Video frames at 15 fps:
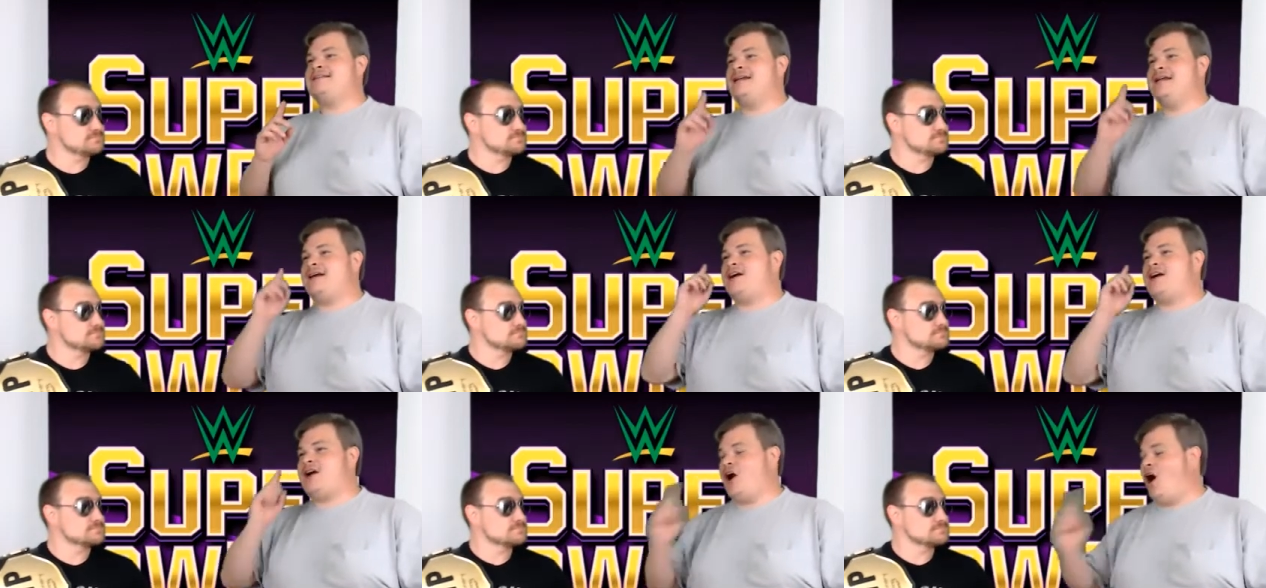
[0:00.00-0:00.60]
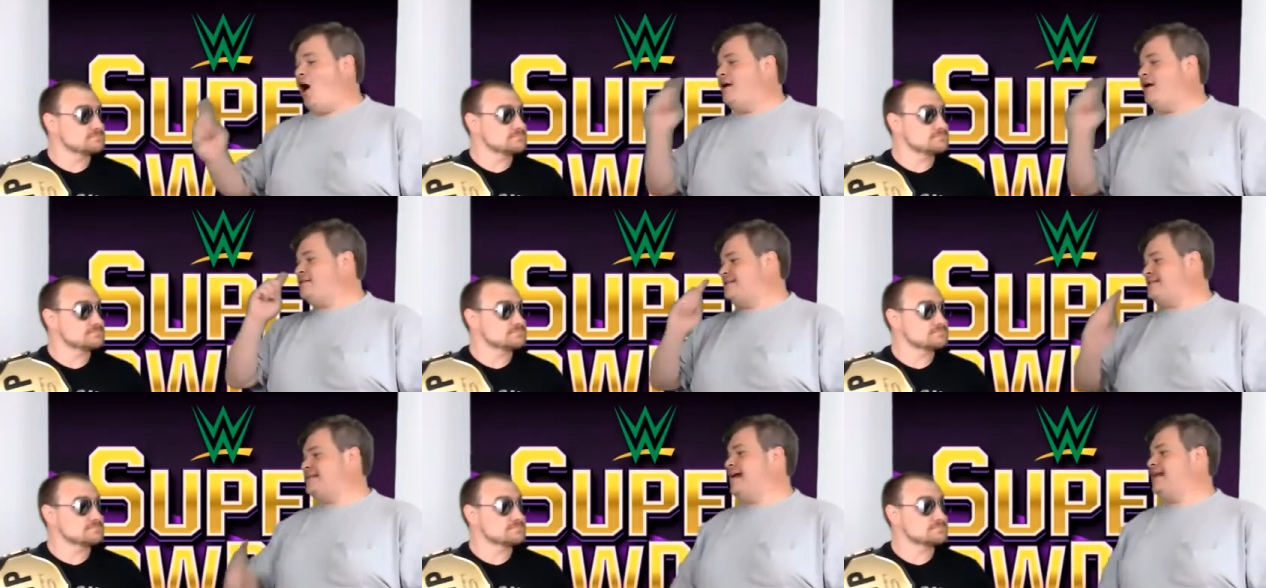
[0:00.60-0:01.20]
Speaker 1: going to cost
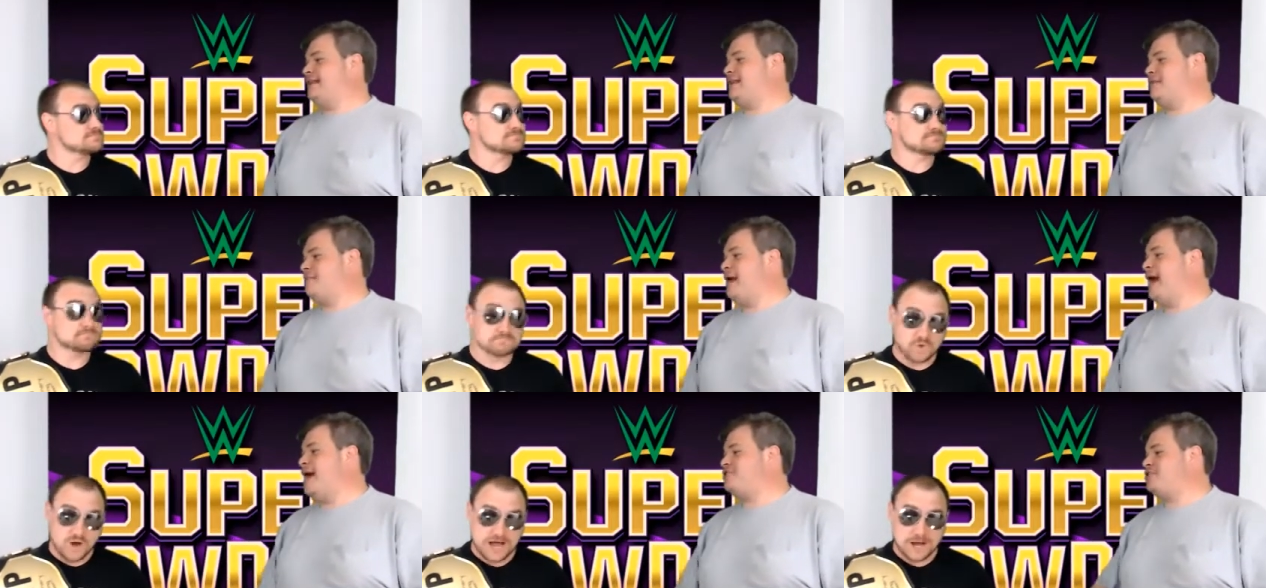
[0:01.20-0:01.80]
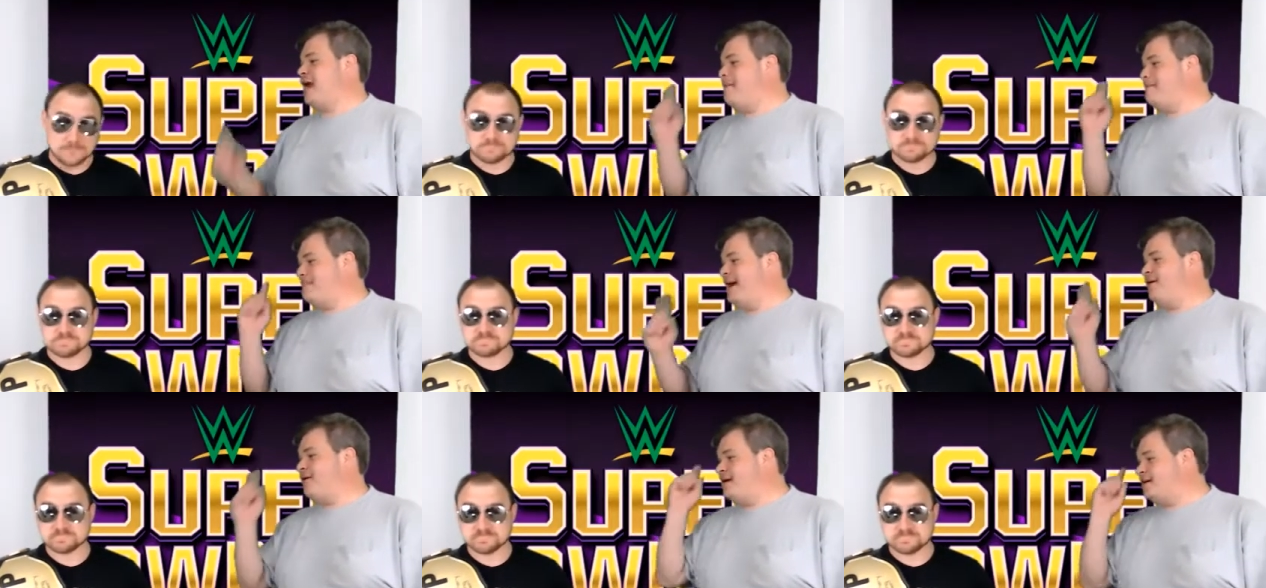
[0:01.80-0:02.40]
Seth the match, wow. and
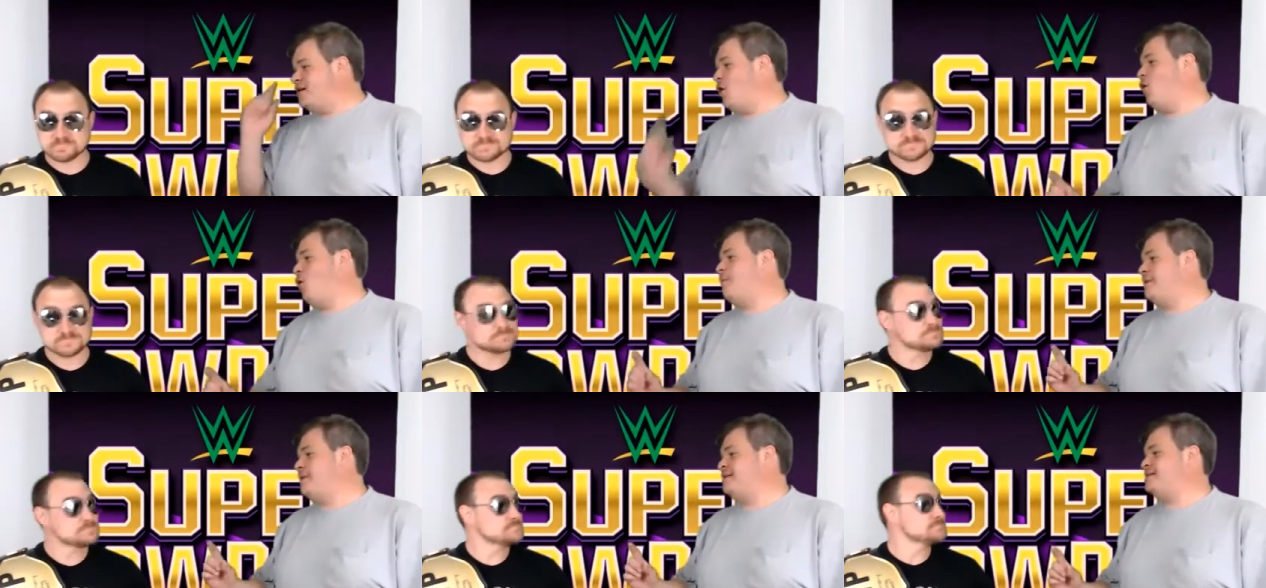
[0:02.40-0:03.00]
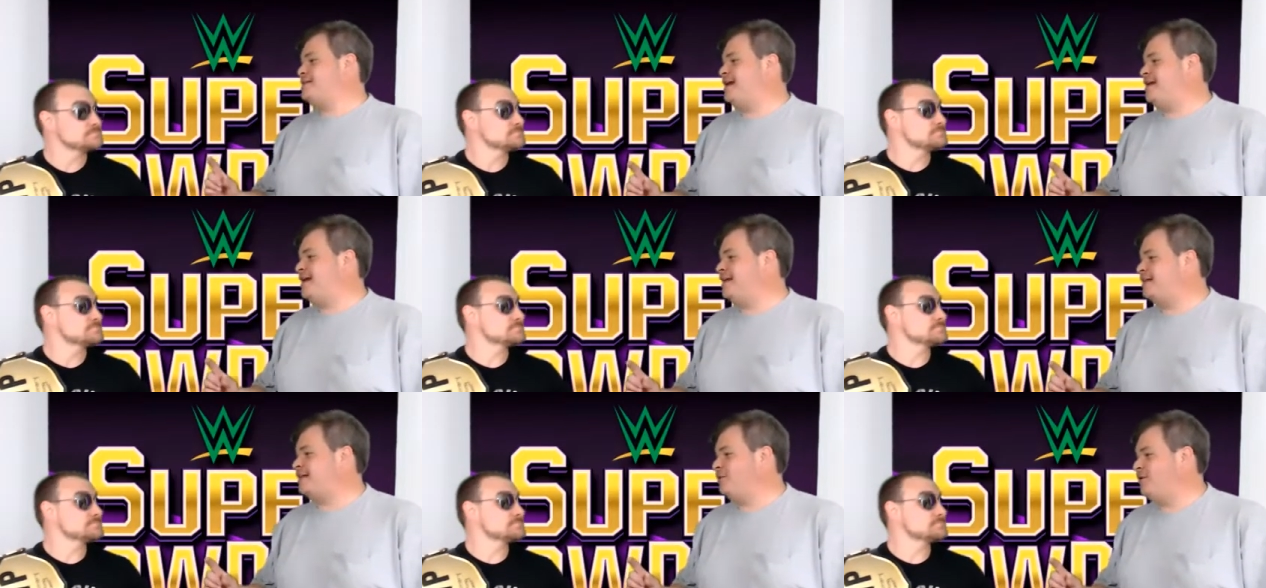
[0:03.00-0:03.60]
Baron Corbin's going to get
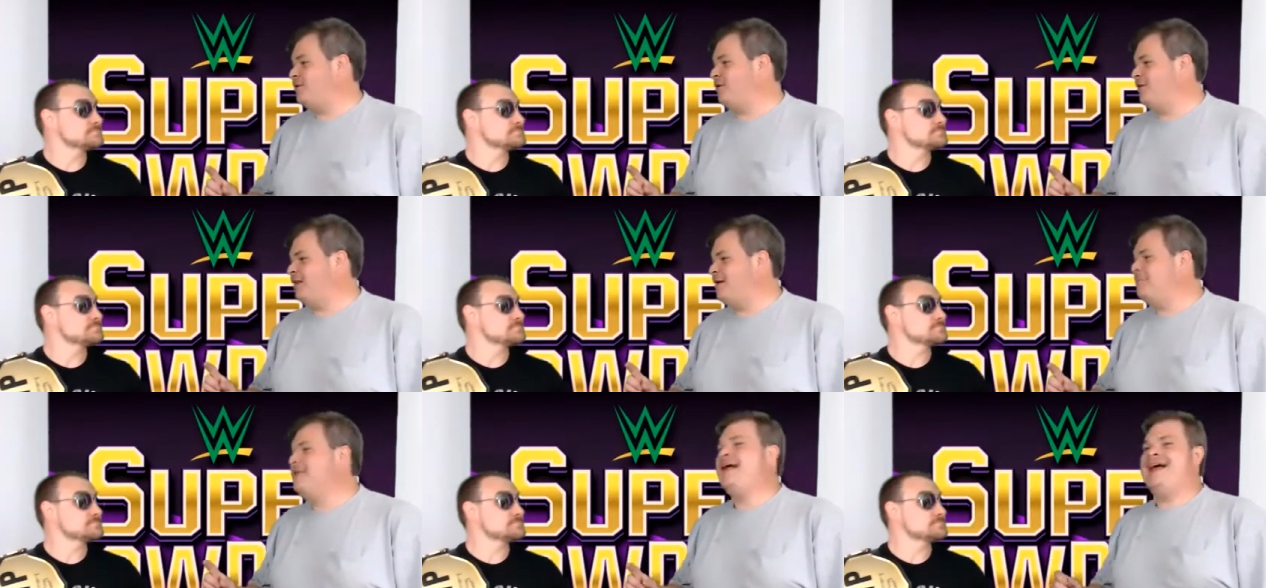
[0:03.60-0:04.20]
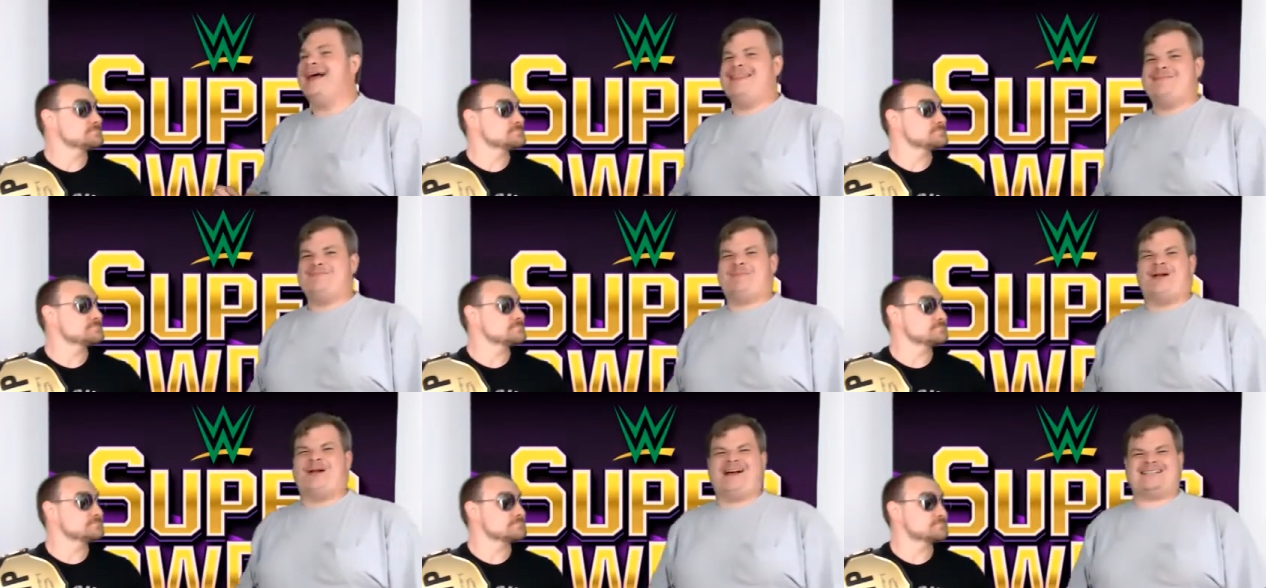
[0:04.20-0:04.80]
the roll up, and then
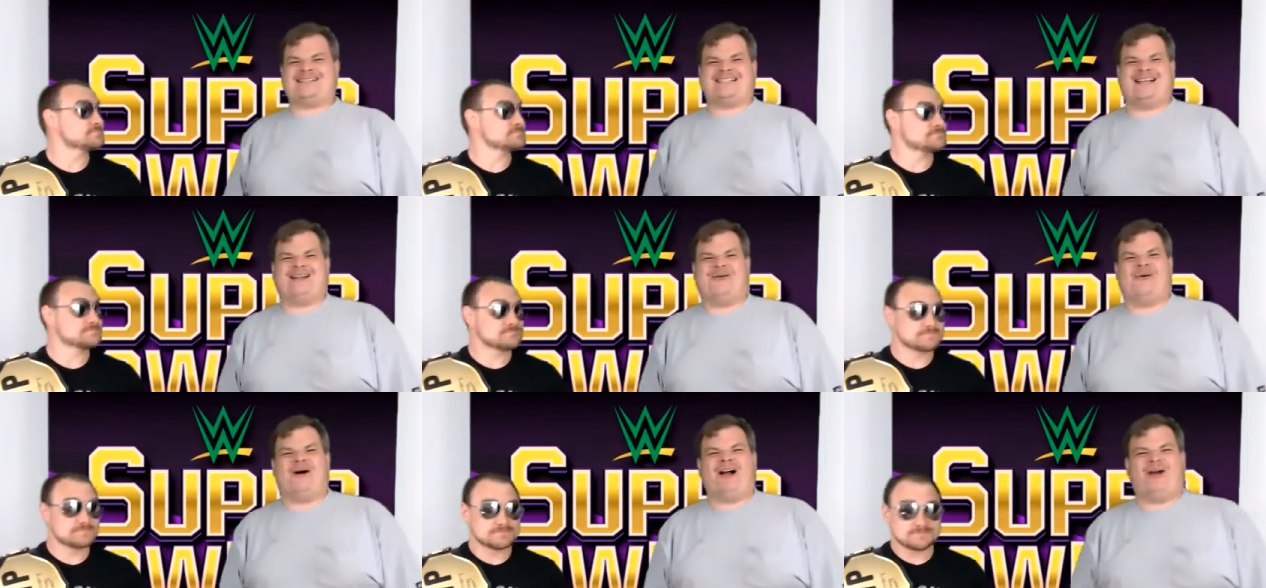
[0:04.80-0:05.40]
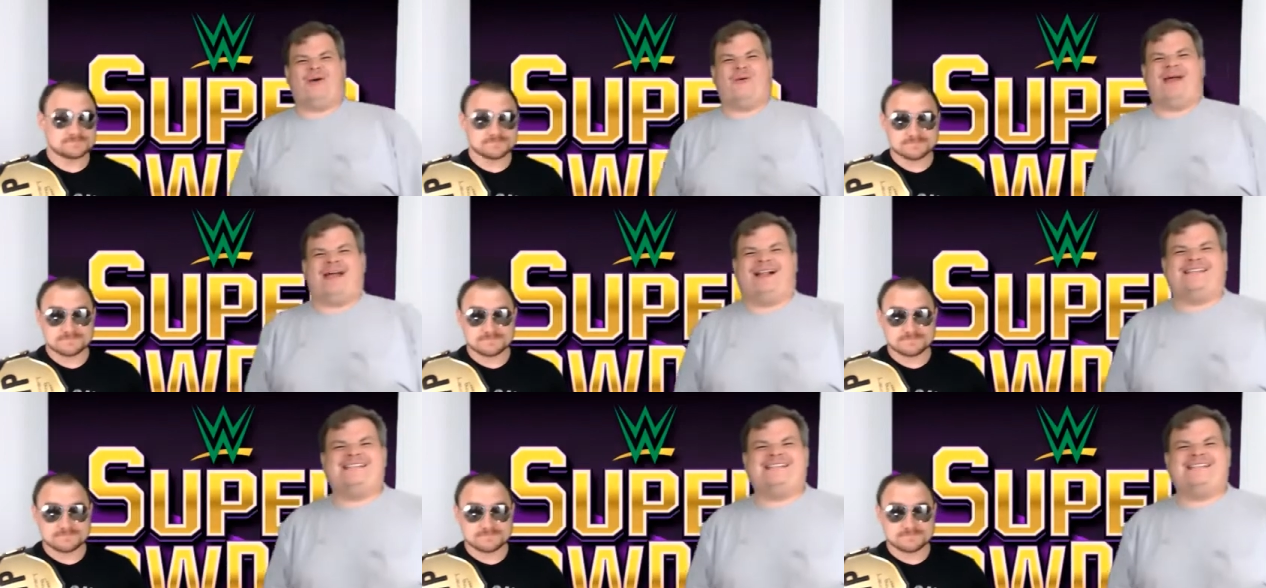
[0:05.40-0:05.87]
Brock's going to walk away all